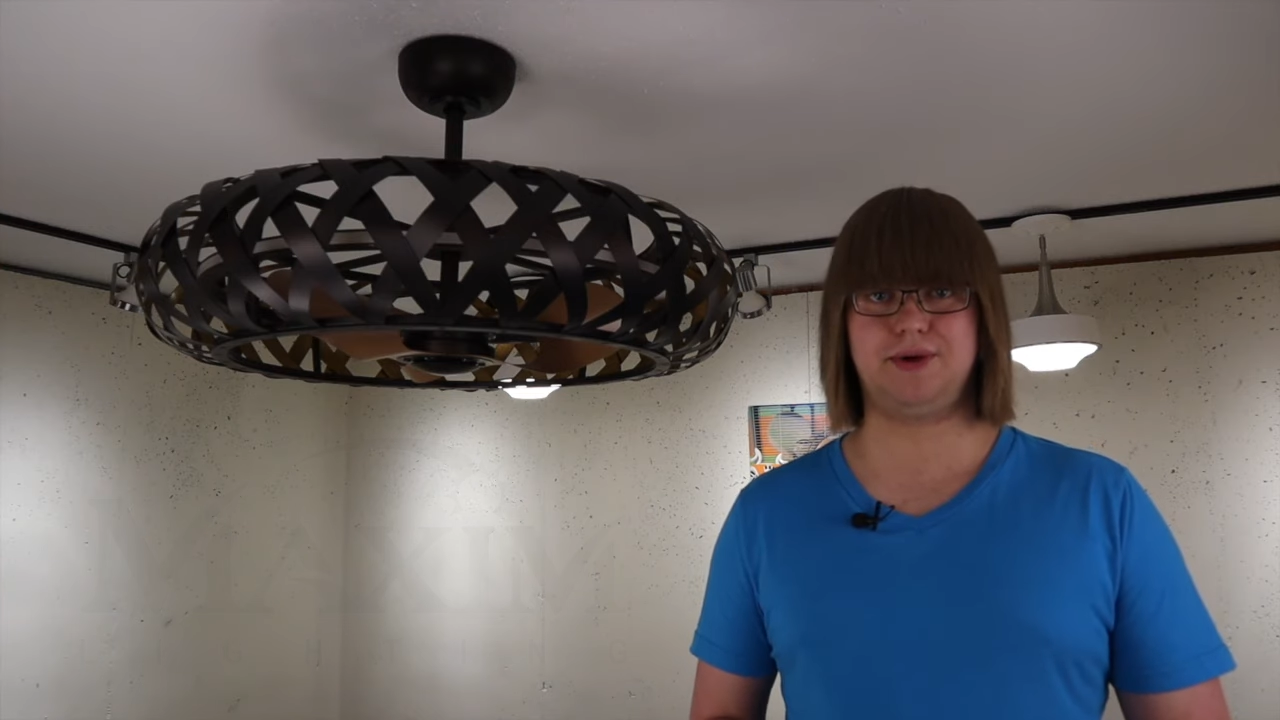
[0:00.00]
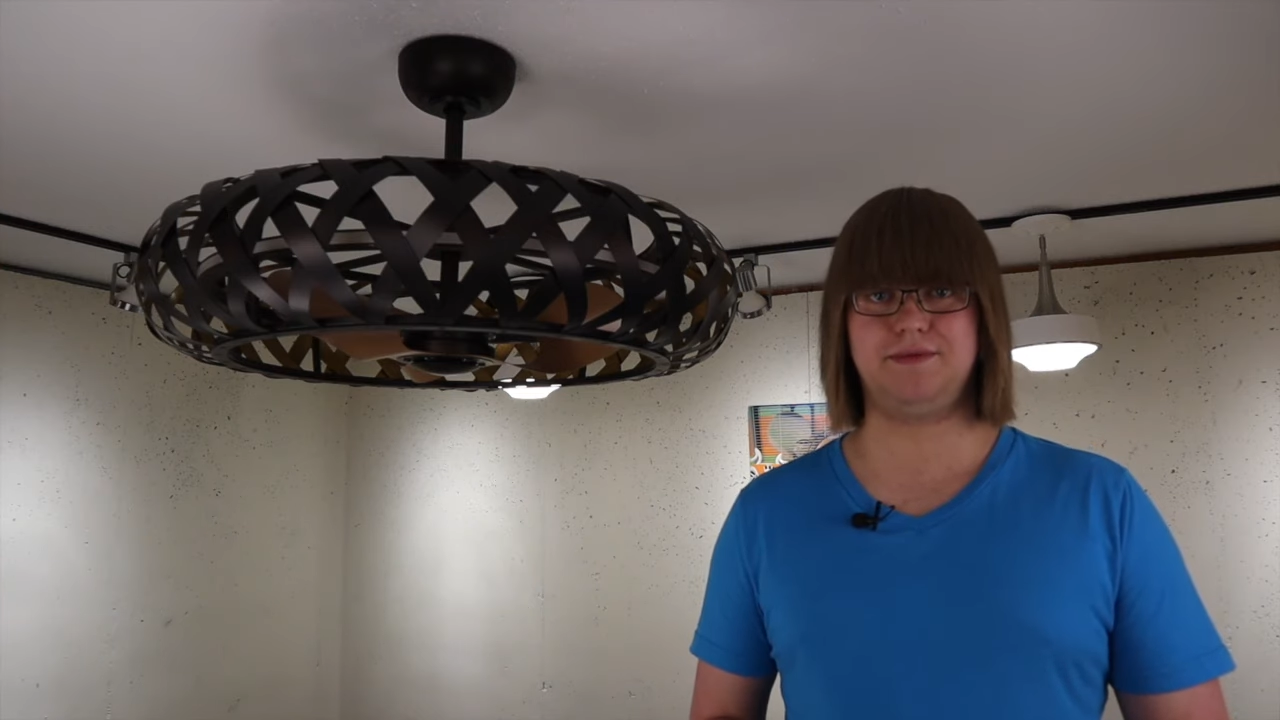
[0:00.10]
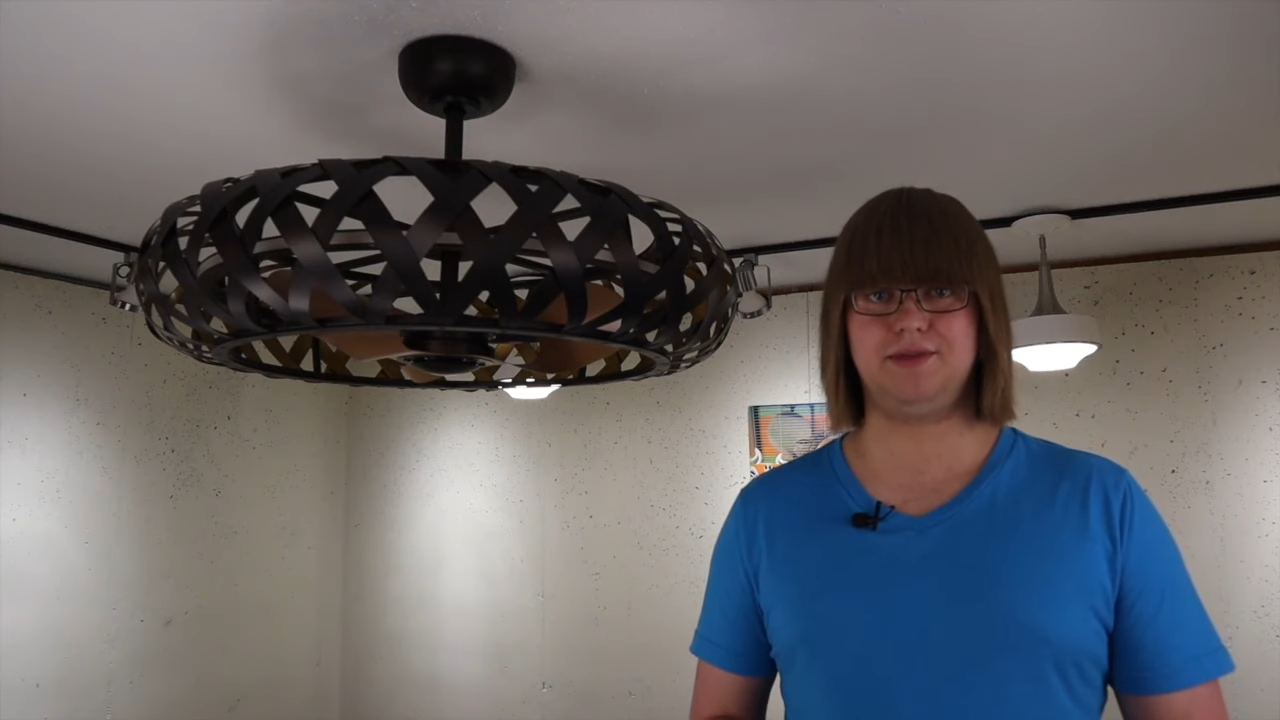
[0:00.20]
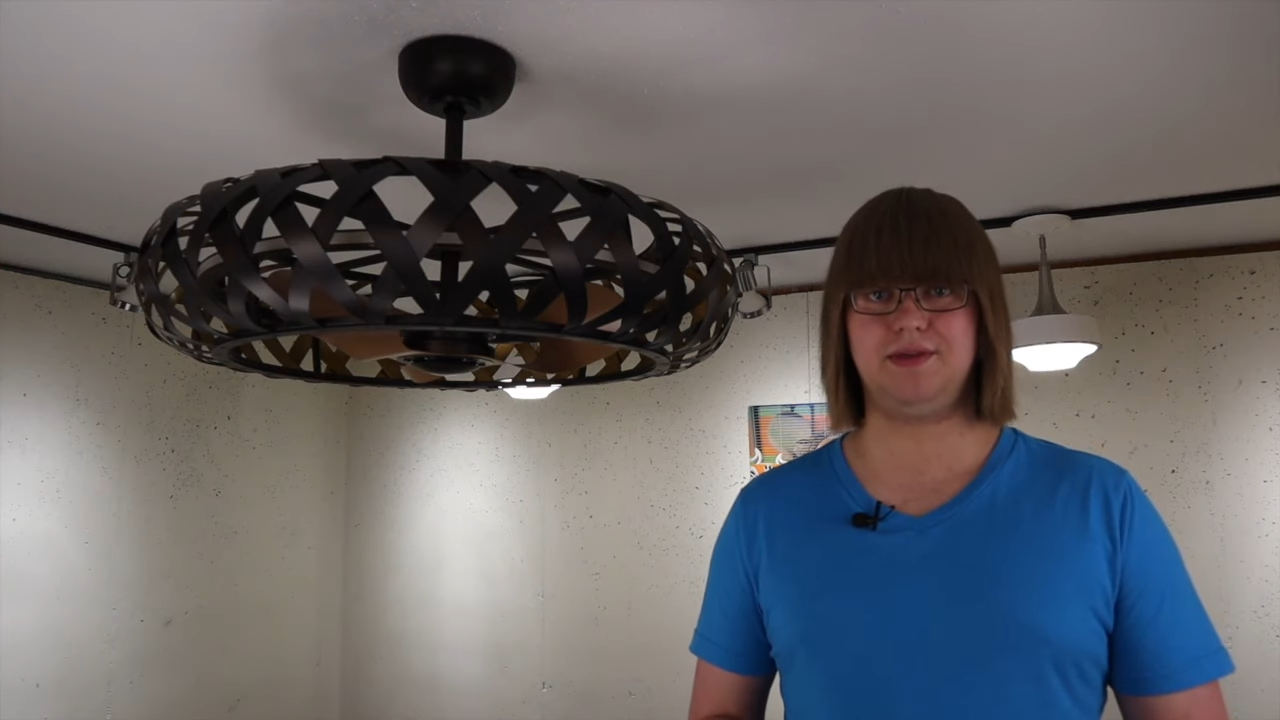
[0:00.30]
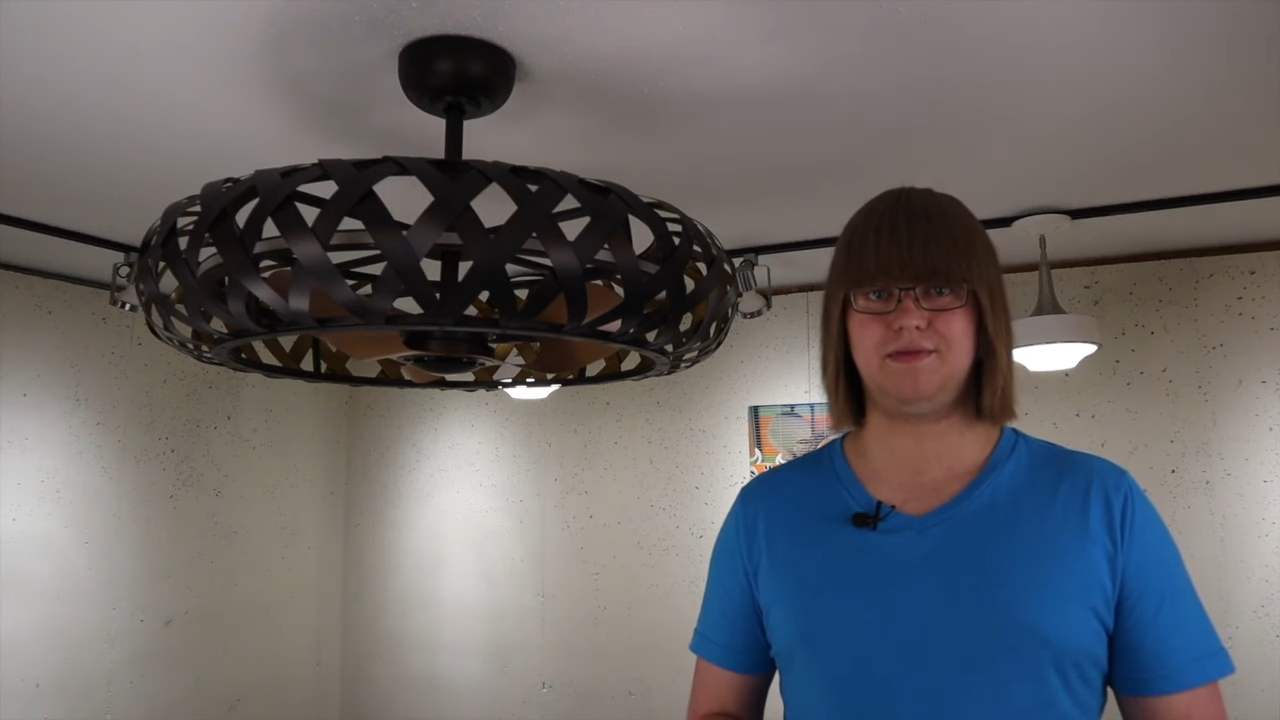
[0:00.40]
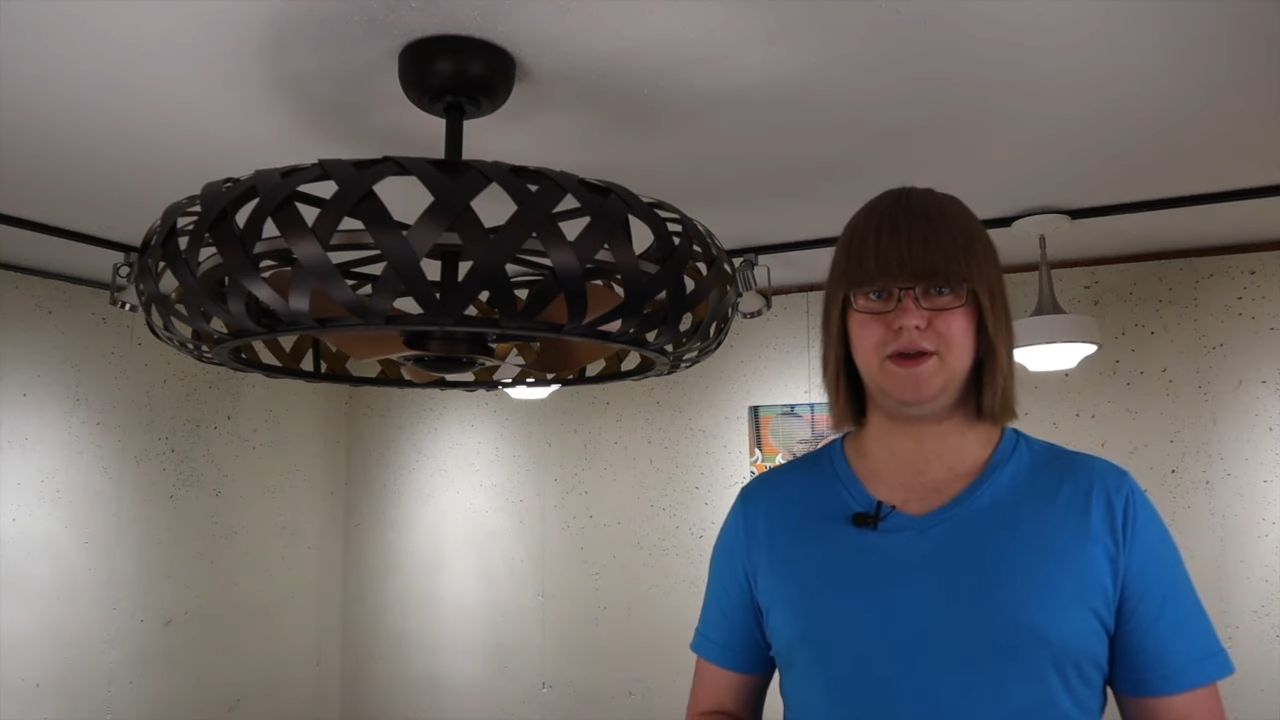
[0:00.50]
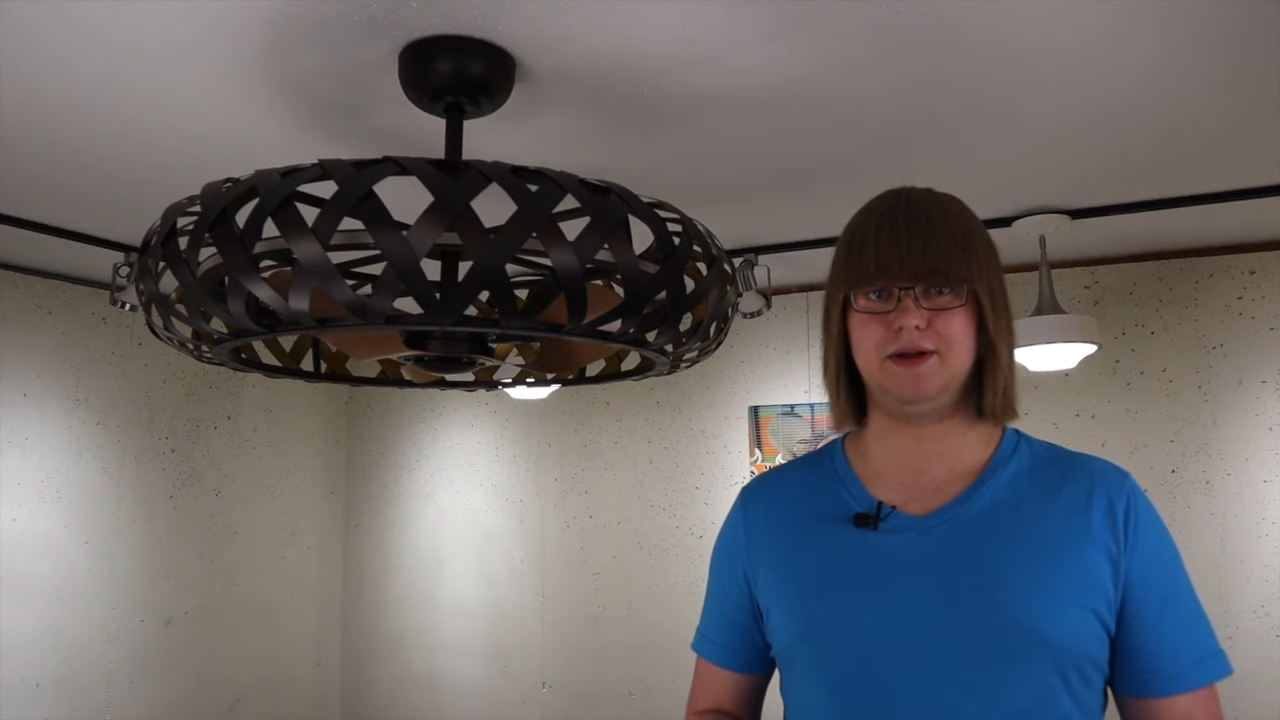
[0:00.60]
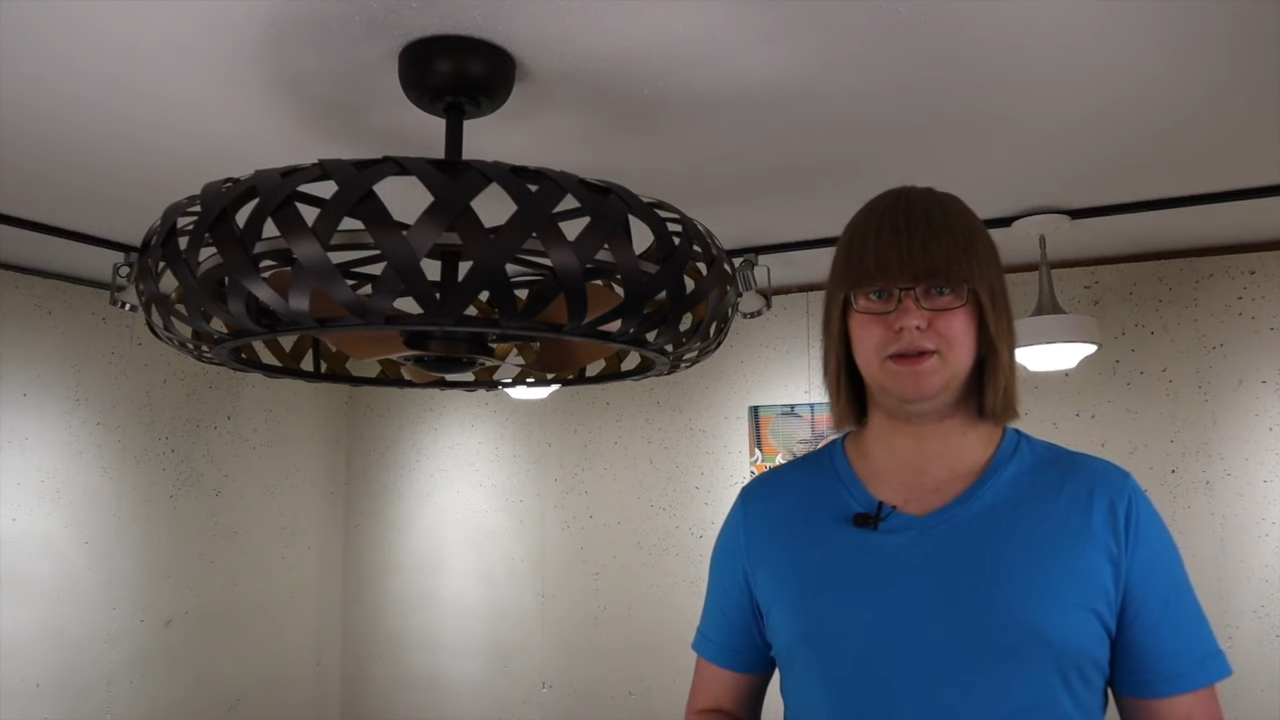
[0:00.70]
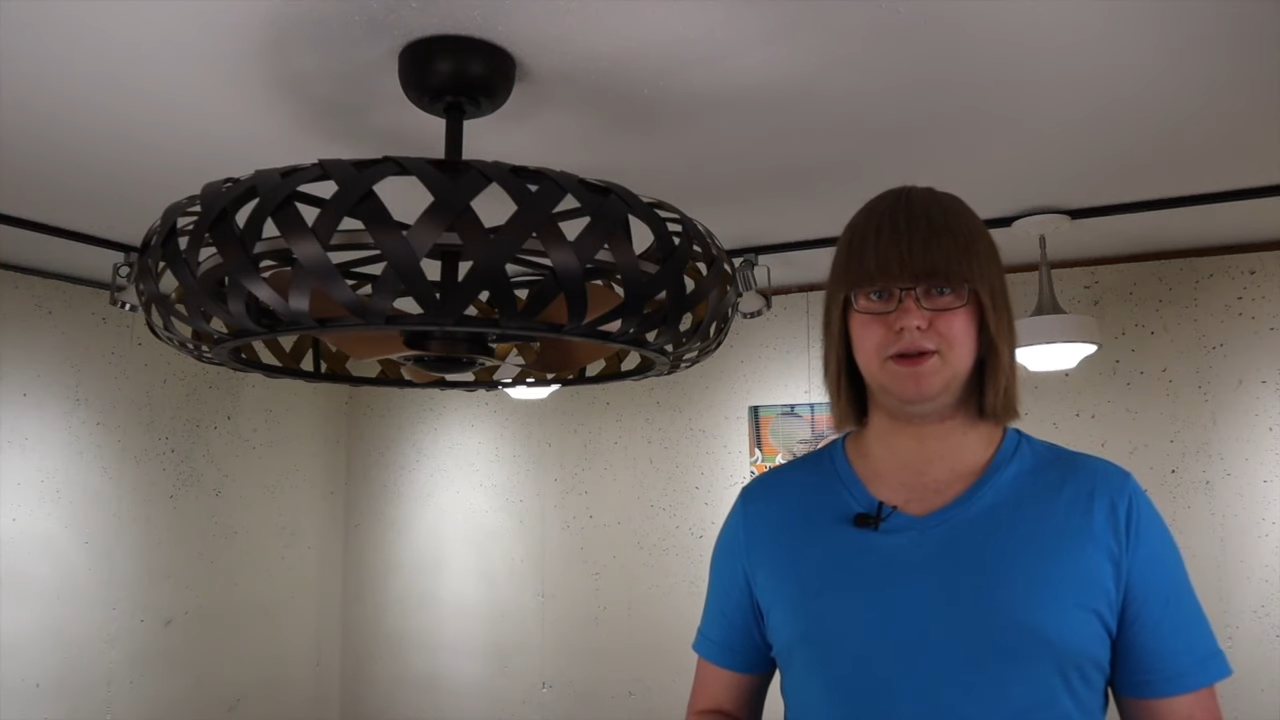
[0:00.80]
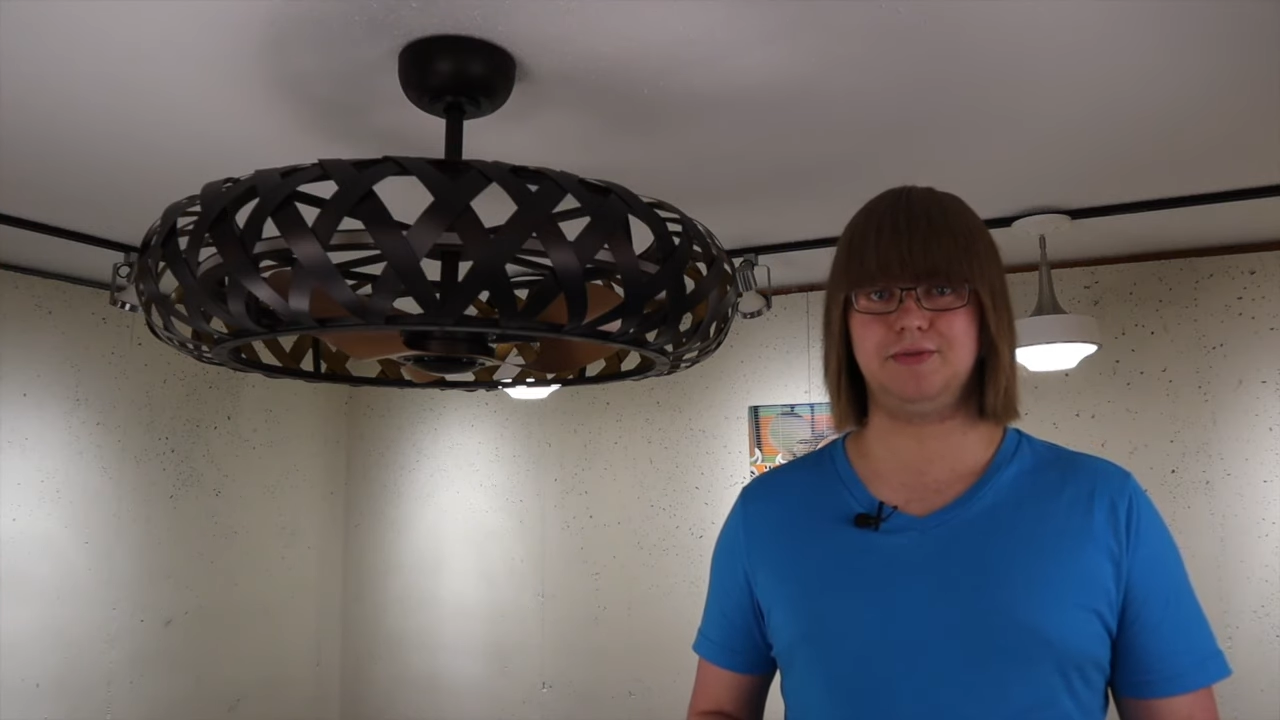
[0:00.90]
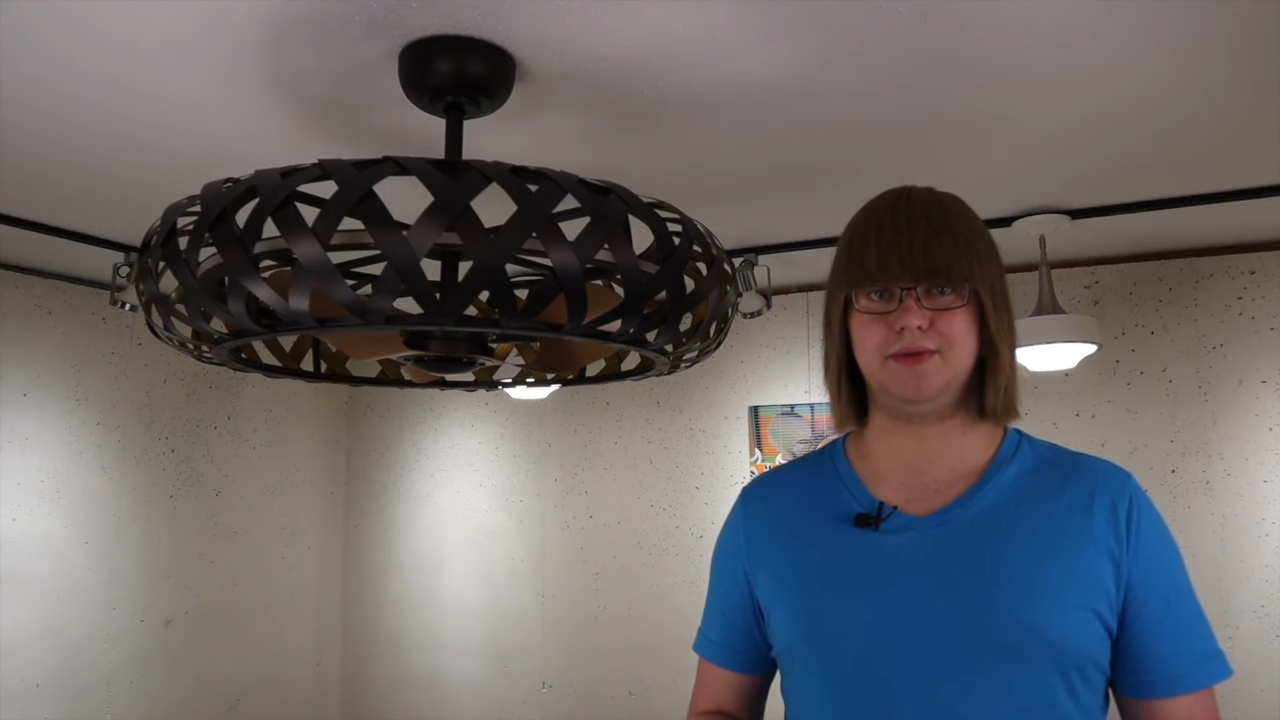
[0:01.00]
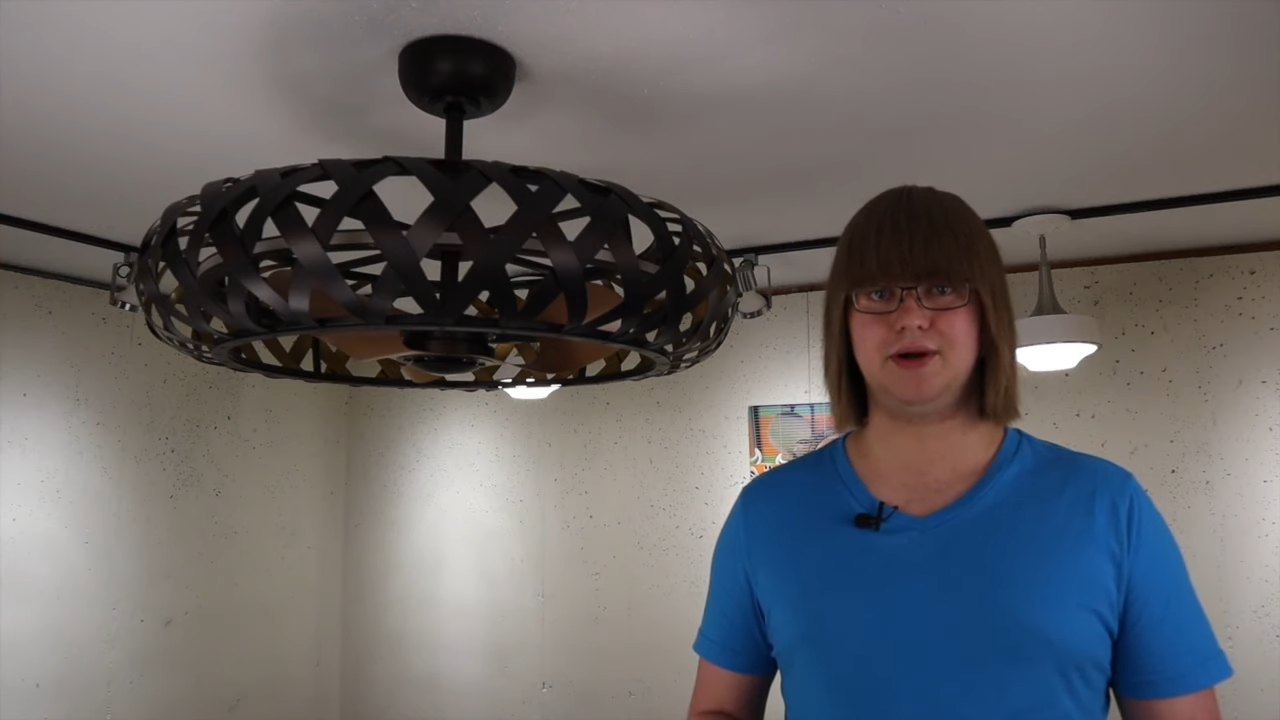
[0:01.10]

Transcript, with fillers: one of these Fandelier